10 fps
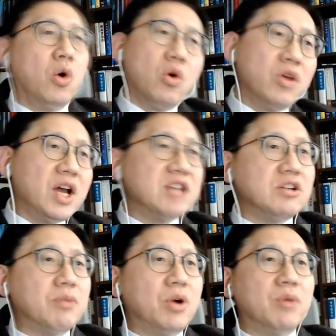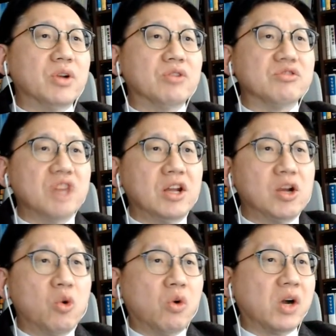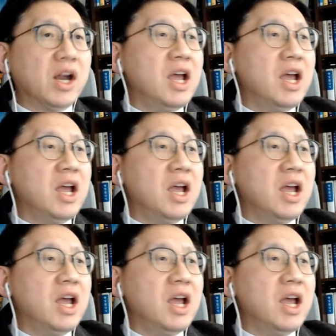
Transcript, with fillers: organizing a permanent channel or